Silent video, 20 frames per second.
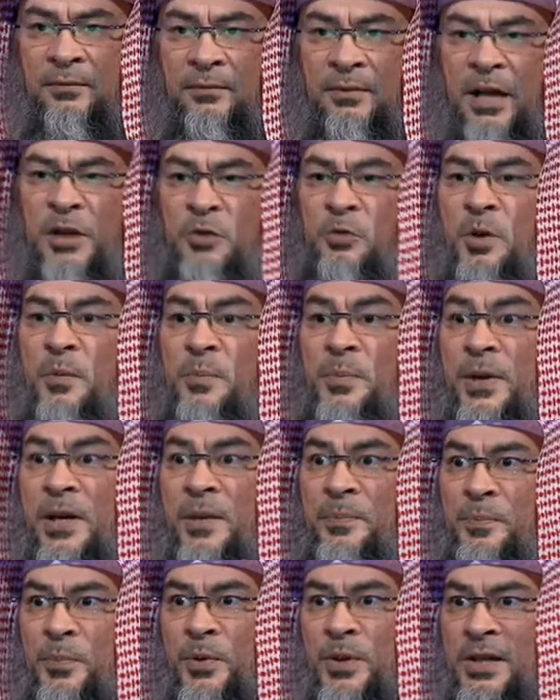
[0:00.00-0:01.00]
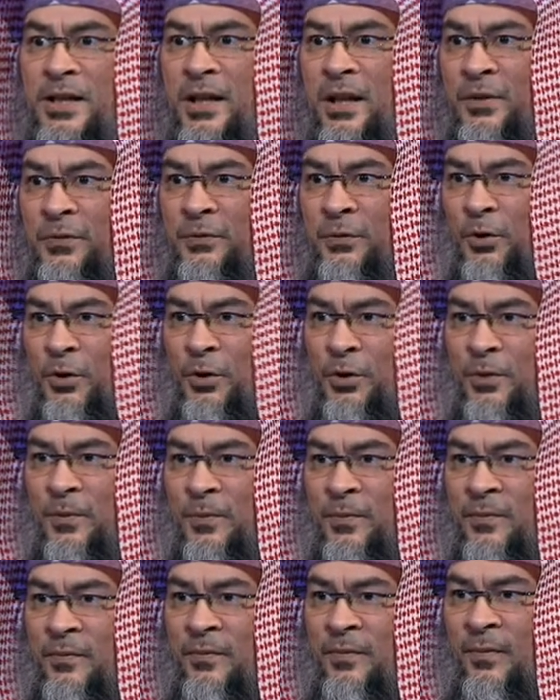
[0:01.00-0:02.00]
It will be preserved for you.
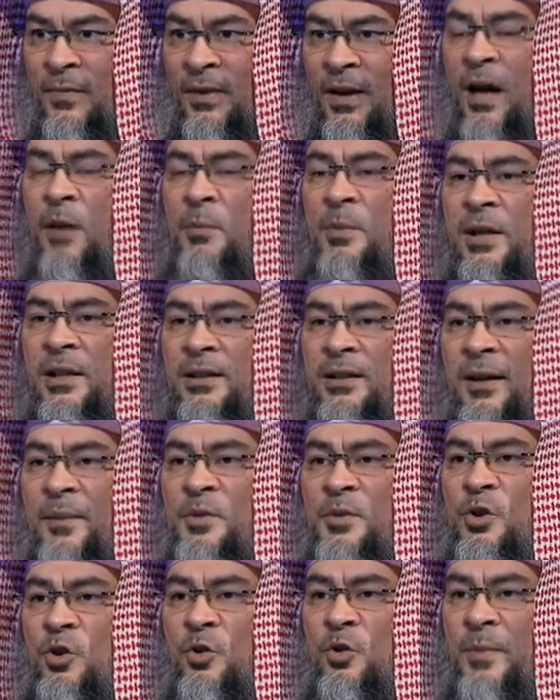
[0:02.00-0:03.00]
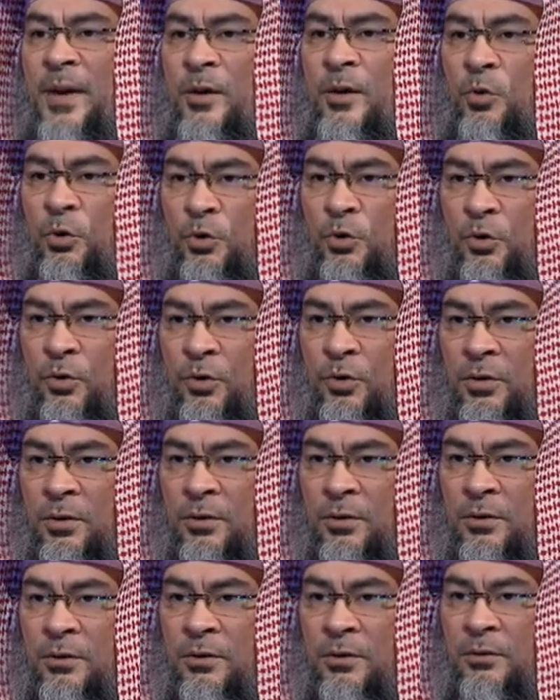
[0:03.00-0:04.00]
How many times do you make wudu?
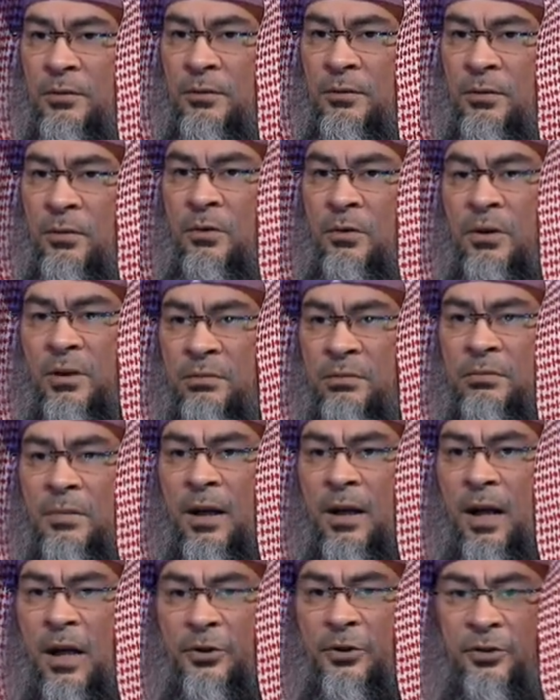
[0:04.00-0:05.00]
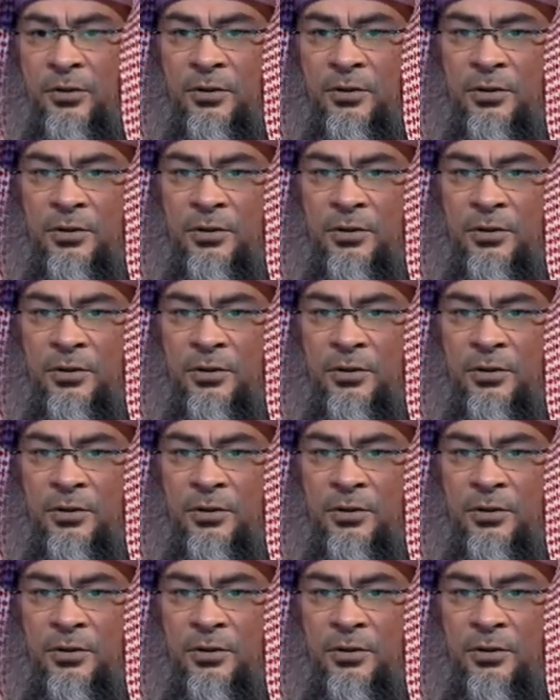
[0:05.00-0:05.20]
Oh, eh, a lot.